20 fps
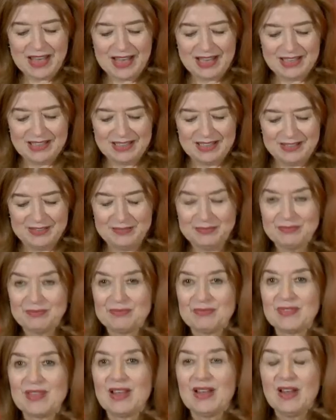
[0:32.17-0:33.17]
Canada.
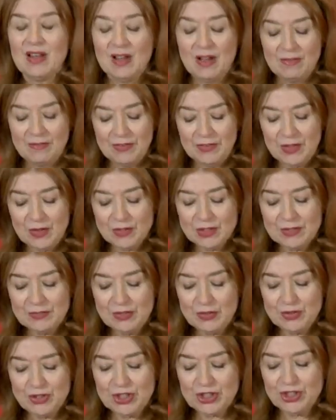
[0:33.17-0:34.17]
For those of
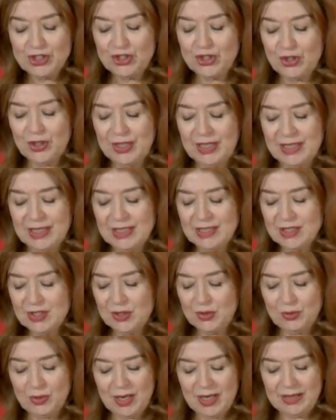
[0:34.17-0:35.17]
you just joining us
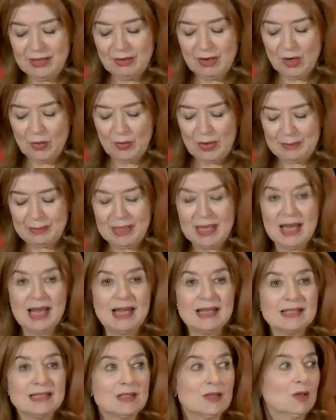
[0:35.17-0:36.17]
through either our
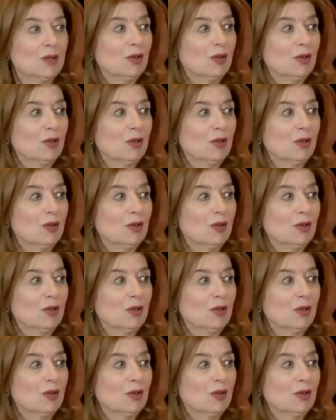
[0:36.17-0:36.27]
webcast